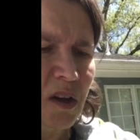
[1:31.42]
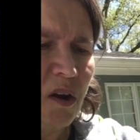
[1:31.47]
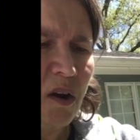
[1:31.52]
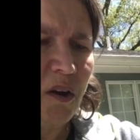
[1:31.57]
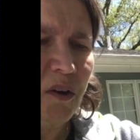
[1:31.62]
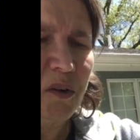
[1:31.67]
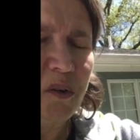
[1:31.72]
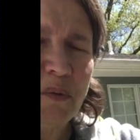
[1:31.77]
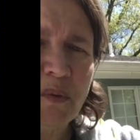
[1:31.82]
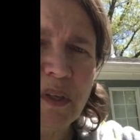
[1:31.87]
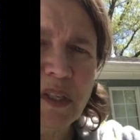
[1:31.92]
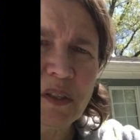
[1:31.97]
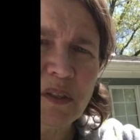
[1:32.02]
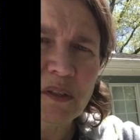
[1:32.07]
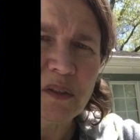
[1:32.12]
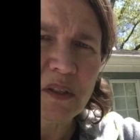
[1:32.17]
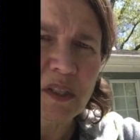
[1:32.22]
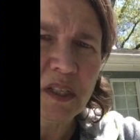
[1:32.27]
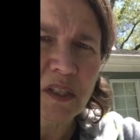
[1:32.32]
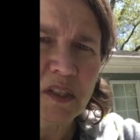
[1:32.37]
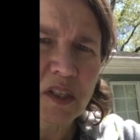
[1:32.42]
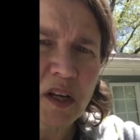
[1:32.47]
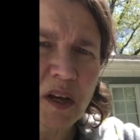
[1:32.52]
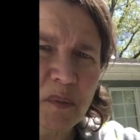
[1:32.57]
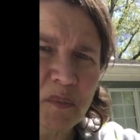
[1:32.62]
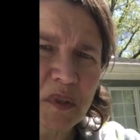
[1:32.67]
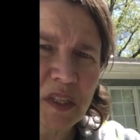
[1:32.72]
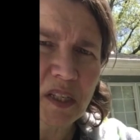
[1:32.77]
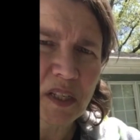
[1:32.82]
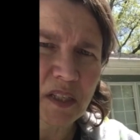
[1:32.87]
are tweezers and
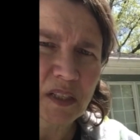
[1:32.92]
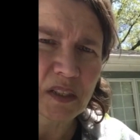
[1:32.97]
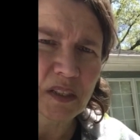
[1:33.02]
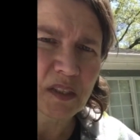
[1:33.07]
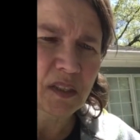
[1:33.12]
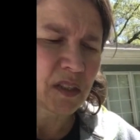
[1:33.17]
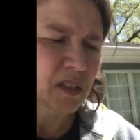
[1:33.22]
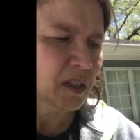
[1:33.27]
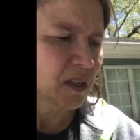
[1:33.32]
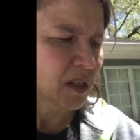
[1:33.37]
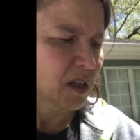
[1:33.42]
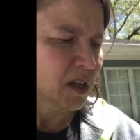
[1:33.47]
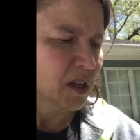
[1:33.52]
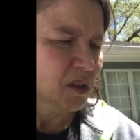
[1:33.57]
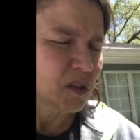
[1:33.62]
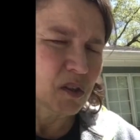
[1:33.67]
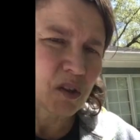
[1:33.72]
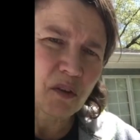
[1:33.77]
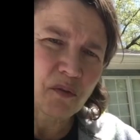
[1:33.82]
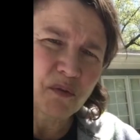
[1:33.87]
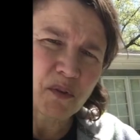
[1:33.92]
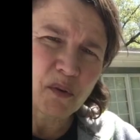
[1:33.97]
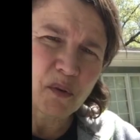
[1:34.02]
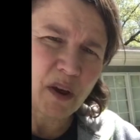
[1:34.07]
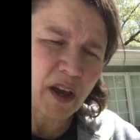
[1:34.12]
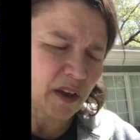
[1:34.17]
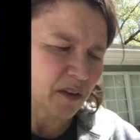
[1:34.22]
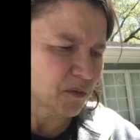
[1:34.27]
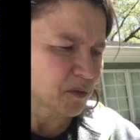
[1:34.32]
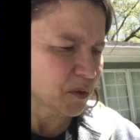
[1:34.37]
chopsticks. So if you
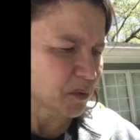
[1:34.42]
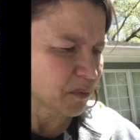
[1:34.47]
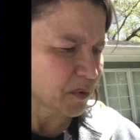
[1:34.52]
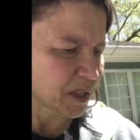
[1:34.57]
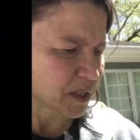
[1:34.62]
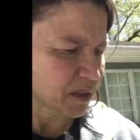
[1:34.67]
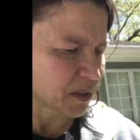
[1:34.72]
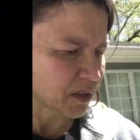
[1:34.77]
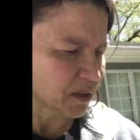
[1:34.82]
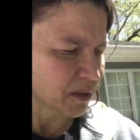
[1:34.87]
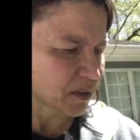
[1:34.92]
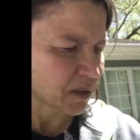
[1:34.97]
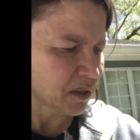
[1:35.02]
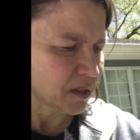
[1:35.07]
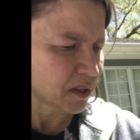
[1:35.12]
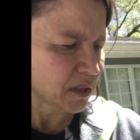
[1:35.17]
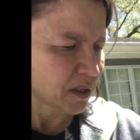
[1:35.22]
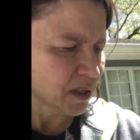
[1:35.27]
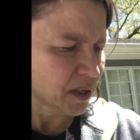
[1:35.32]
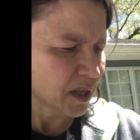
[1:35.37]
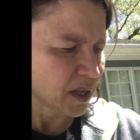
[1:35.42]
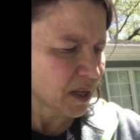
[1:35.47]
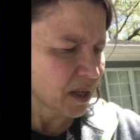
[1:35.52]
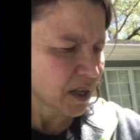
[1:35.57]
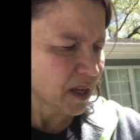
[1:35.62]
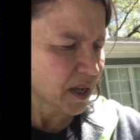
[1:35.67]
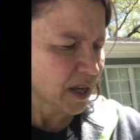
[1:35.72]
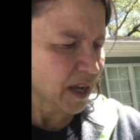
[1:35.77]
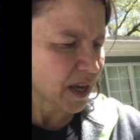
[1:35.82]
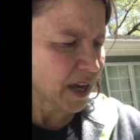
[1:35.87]
have tweezers
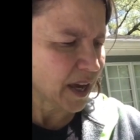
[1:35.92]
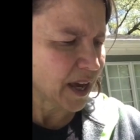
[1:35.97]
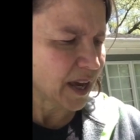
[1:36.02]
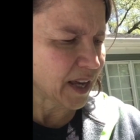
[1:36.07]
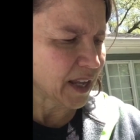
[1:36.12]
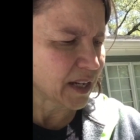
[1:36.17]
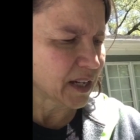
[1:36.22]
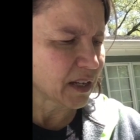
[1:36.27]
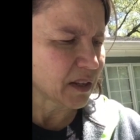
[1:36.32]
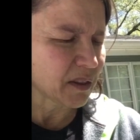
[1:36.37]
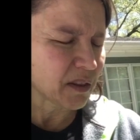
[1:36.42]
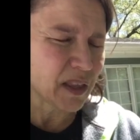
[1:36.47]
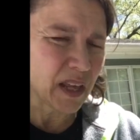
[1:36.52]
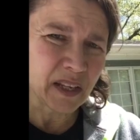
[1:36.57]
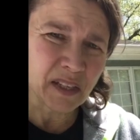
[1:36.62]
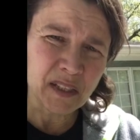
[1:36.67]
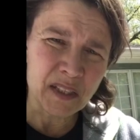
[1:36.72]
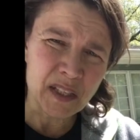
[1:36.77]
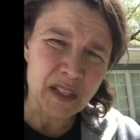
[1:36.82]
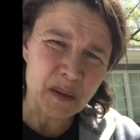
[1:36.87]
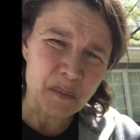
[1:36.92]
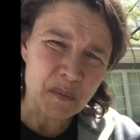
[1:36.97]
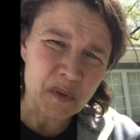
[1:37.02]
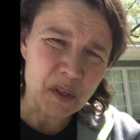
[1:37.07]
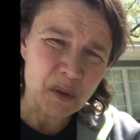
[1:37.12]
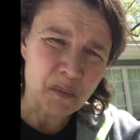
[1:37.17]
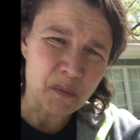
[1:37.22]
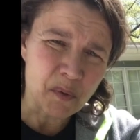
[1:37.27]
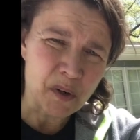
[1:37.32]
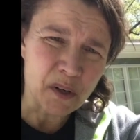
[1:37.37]
and they seem
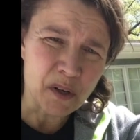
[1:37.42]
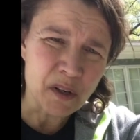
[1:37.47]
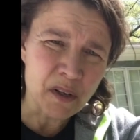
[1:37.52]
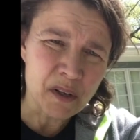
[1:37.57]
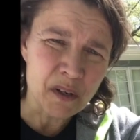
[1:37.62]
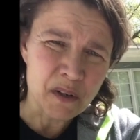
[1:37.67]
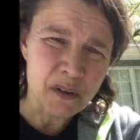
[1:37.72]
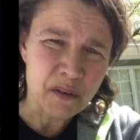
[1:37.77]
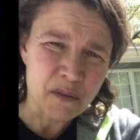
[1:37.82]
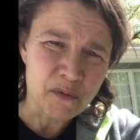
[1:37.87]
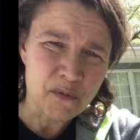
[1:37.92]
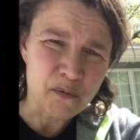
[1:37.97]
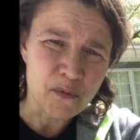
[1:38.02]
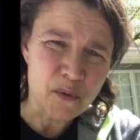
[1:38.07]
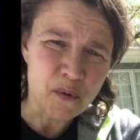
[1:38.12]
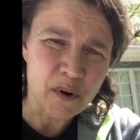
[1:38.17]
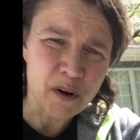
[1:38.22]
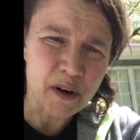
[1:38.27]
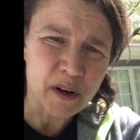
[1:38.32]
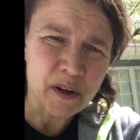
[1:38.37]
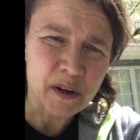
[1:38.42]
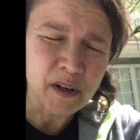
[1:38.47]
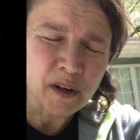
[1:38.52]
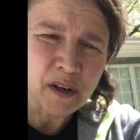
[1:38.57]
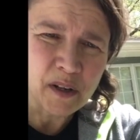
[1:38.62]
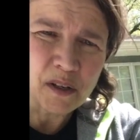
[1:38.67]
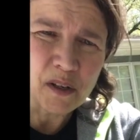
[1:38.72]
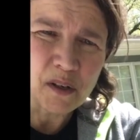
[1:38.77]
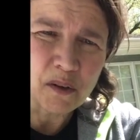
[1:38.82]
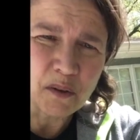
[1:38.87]
to work for
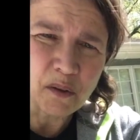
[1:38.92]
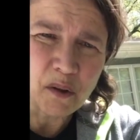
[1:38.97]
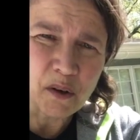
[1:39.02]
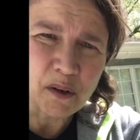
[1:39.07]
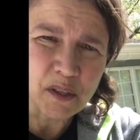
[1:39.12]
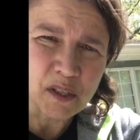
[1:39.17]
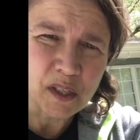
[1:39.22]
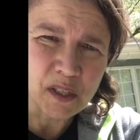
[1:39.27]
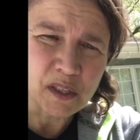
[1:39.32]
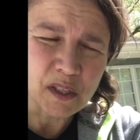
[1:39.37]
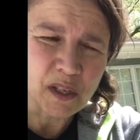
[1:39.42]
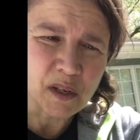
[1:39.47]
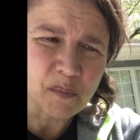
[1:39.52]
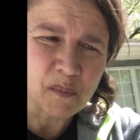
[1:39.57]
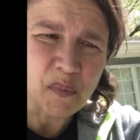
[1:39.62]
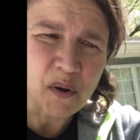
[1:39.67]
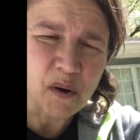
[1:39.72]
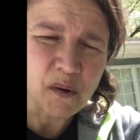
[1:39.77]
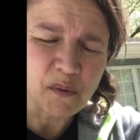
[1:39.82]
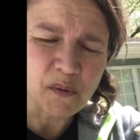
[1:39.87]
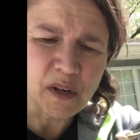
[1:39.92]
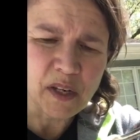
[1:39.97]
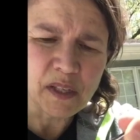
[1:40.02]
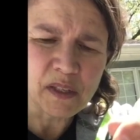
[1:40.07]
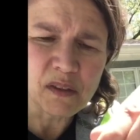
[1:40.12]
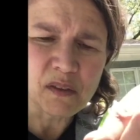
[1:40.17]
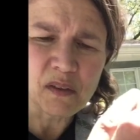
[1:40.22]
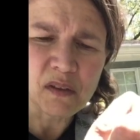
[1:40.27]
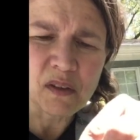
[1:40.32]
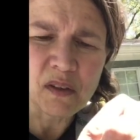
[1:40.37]
your largest
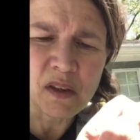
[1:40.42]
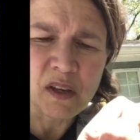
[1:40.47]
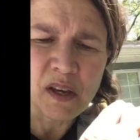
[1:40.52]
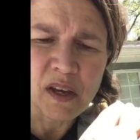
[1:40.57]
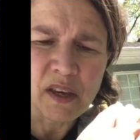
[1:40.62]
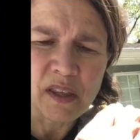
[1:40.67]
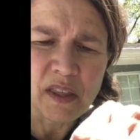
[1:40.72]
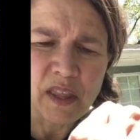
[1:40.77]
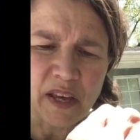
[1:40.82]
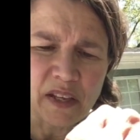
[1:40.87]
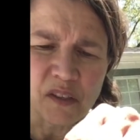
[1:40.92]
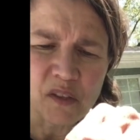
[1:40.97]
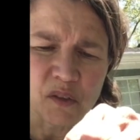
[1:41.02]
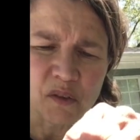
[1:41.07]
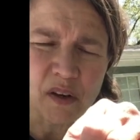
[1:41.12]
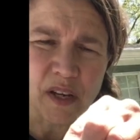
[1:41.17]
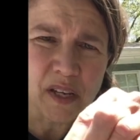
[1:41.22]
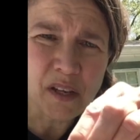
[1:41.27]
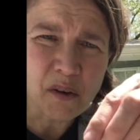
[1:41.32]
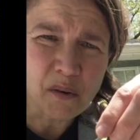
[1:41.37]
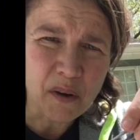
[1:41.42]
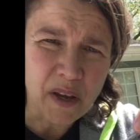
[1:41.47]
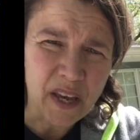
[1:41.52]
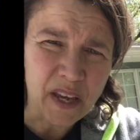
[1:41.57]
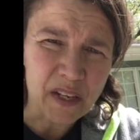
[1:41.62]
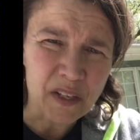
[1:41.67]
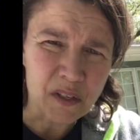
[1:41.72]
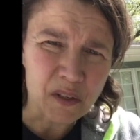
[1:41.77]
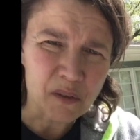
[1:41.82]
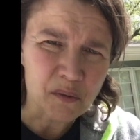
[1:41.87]
components, that's great, go
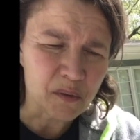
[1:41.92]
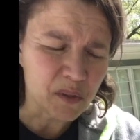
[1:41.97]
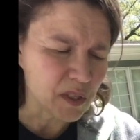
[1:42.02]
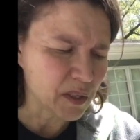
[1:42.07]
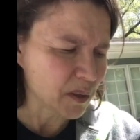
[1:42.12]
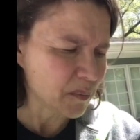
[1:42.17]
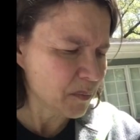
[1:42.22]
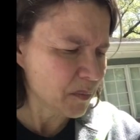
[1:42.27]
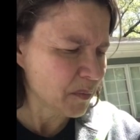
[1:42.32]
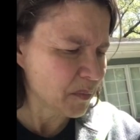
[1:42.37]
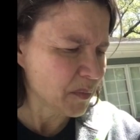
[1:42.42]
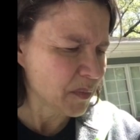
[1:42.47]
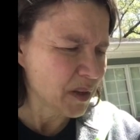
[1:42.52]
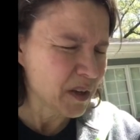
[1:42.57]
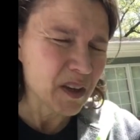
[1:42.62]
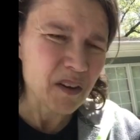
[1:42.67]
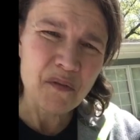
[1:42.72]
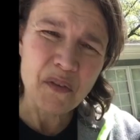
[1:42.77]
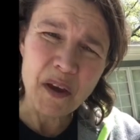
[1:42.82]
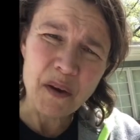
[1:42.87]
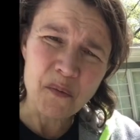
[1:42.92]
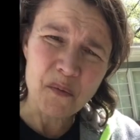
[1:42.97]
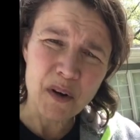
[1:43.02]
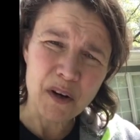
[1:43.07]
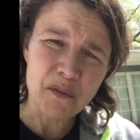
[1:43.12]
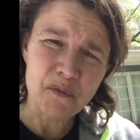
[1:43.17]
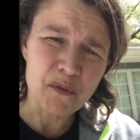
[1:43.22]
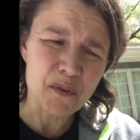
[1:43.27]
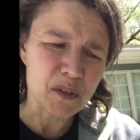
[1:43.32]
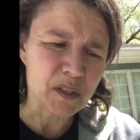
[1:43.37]
ahead and use them. If they
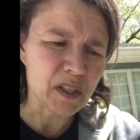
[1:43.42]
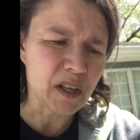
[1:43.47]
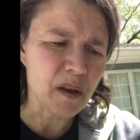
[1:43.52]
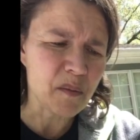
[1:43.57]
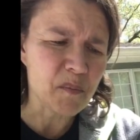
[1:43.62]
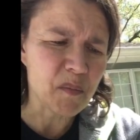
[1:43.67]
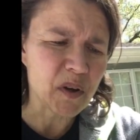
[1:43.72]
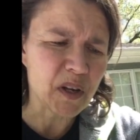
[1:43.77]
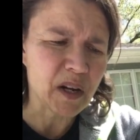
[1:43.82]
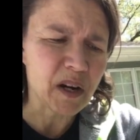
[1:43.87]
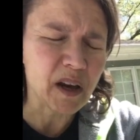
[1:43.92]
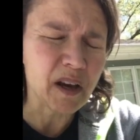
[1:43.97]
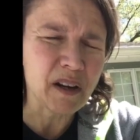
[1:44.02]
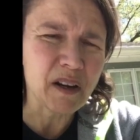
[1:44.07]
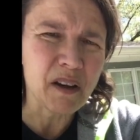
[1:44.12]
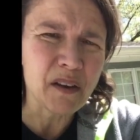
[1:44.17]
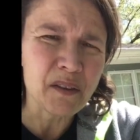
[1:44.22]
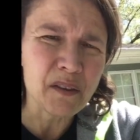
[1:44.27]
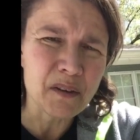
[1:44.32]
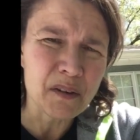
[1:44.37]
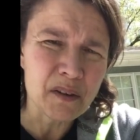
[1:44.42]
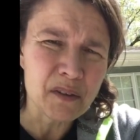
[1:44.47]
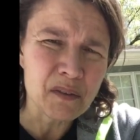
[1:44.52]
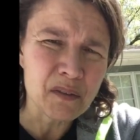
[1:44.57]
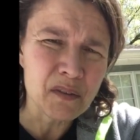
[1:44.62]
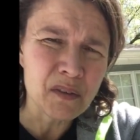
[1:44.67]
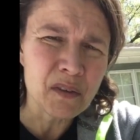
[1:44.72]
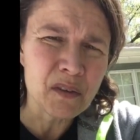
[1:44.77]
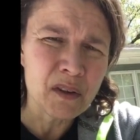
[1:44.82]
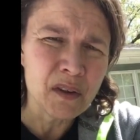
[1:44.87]
work for some but not
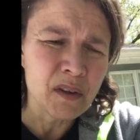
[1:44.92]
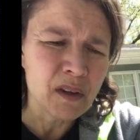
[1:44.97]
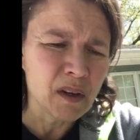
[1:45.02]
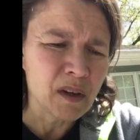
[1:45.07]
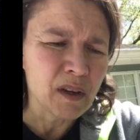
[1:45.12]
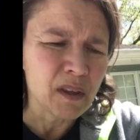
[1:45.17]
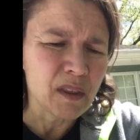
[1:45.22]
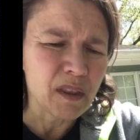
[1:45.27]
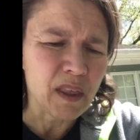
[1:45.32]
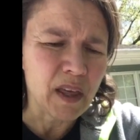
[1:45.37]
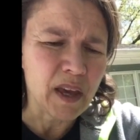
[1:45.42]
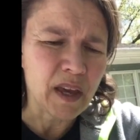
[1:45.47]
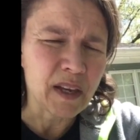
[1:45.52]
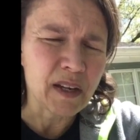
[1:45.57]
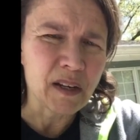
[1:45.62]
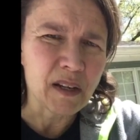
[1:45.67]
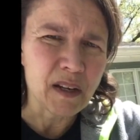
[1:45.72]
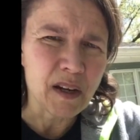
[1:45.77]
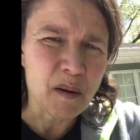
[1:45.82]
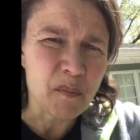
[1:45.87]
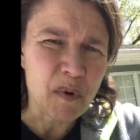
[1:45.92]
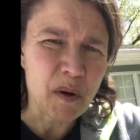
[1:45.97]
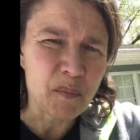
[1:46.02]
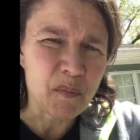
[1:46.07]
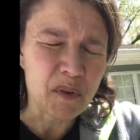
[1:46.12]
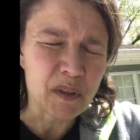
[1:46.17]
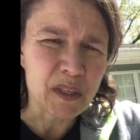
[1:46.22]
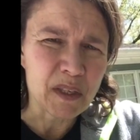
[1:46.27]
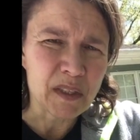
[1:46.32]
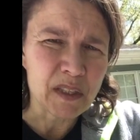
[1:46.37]
others, then come up
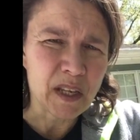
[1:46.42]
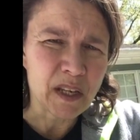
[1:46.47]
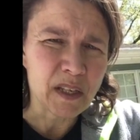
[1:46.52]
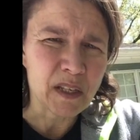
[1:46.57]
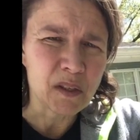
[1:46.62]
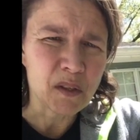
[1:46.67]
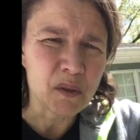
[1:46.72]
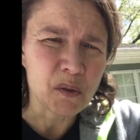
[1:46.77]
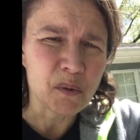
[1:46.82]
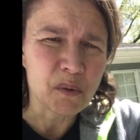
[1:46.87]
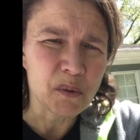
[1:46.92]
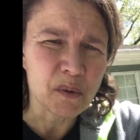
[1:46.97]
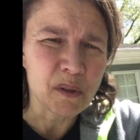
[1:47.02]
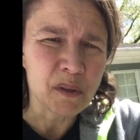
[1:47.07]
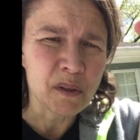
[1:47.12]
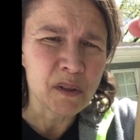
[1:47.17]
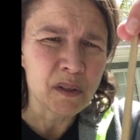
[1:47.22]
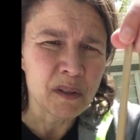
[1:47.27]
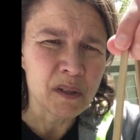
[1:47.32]
with a second tool.